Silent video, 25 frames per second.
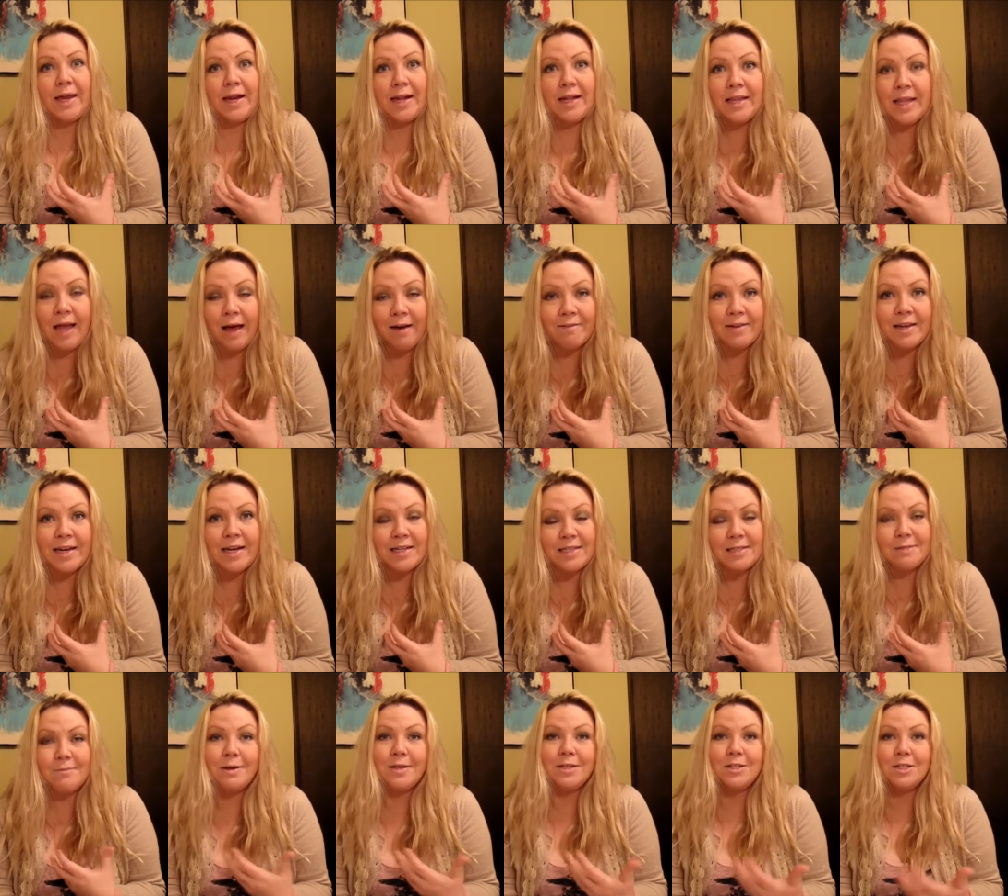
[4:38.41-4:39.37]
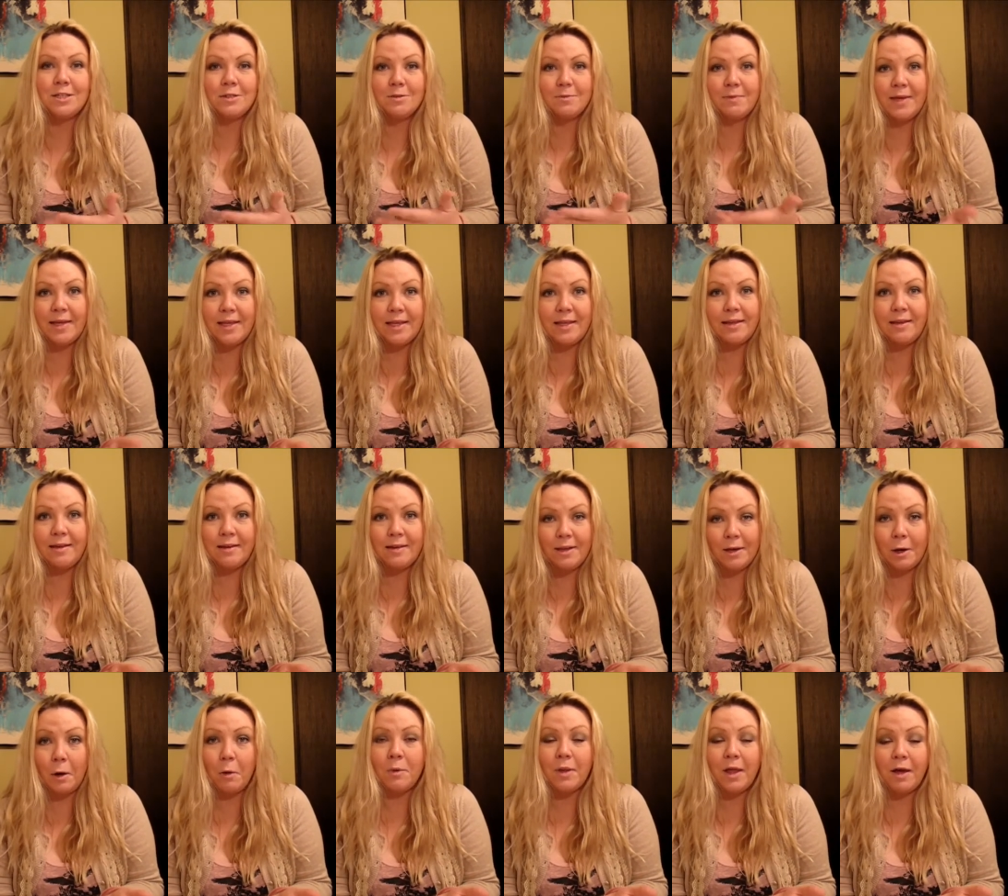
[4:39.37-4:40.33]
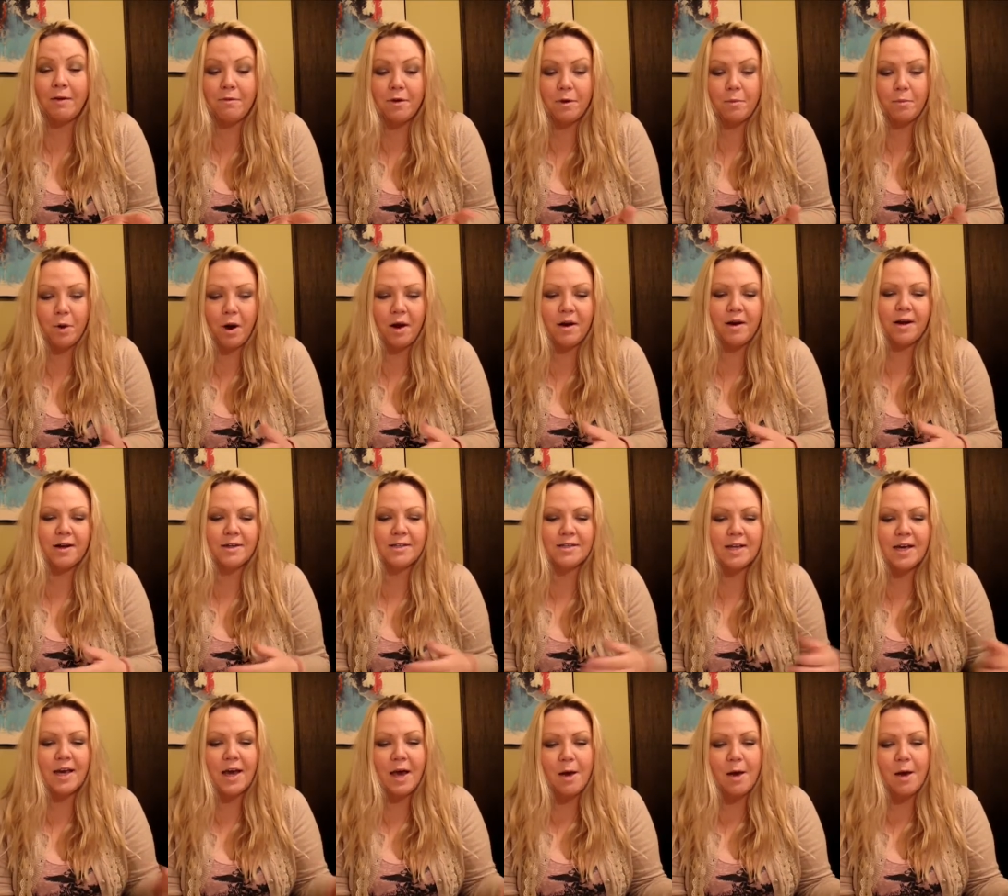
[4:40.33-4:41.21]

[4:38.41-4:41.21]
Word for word: to love it as much as we, you know, love our product?